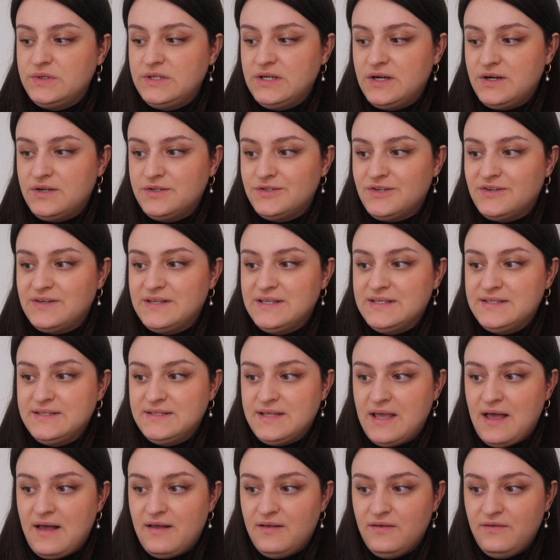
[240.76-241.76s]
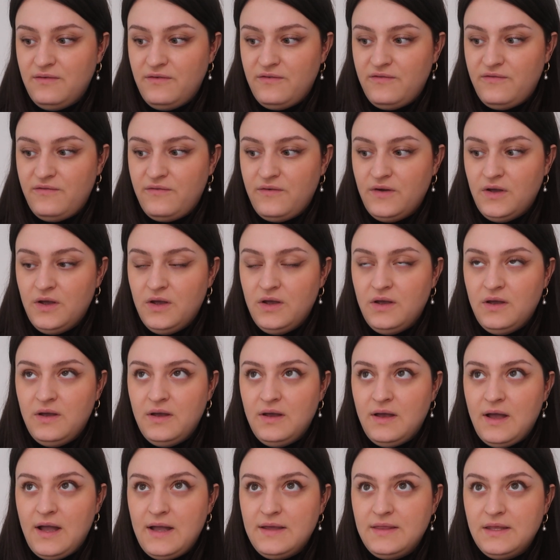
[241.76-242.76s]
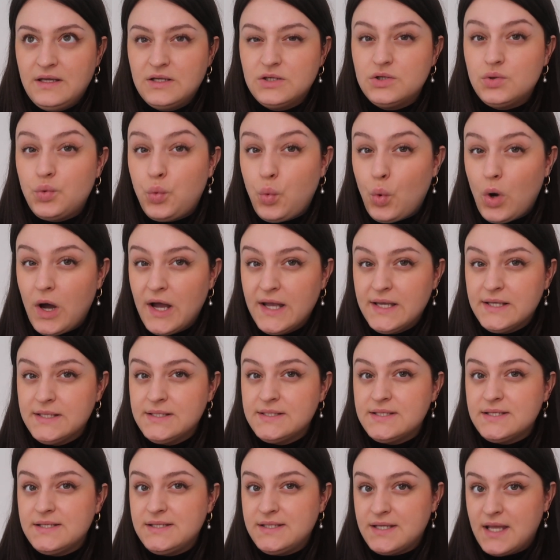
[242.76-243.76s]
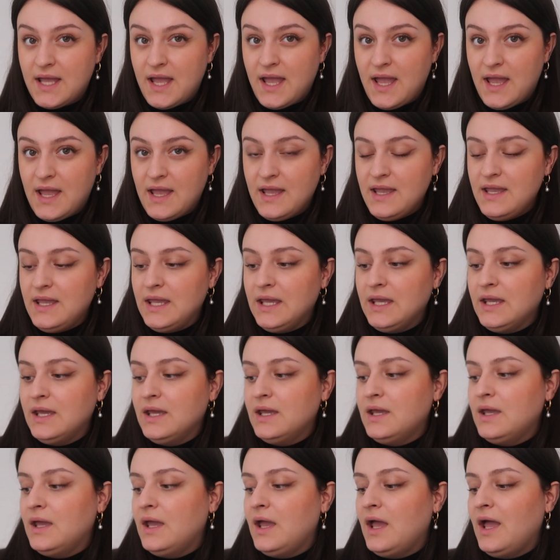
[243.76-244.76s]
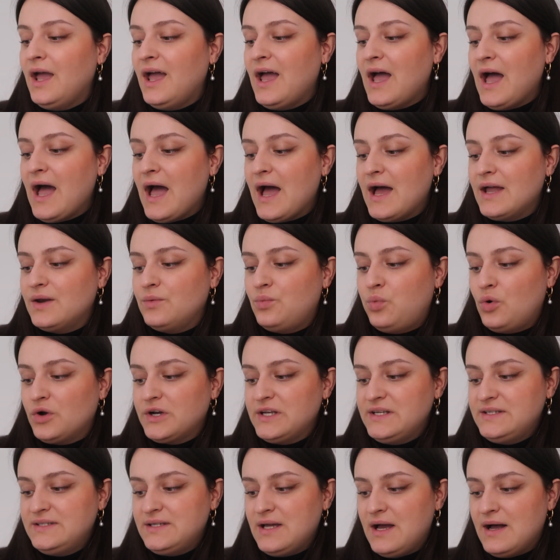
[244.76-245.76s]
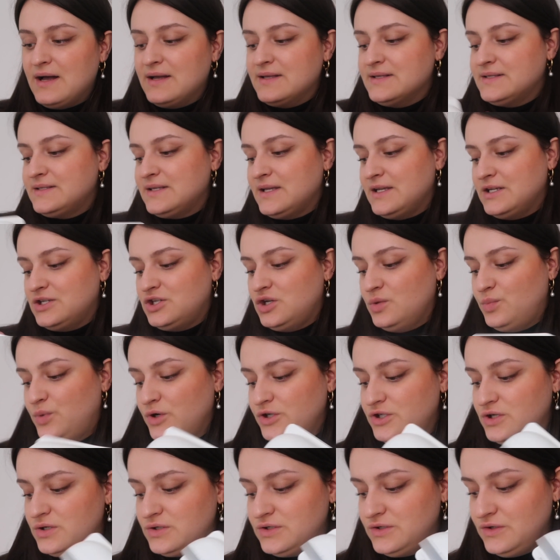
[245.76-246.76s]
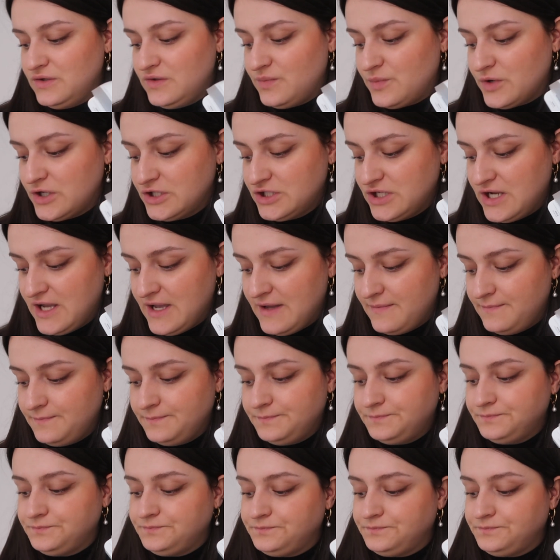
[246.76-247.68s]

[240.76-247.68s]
turns on itself, I think twice a day. And what it does is you put your toothbrush in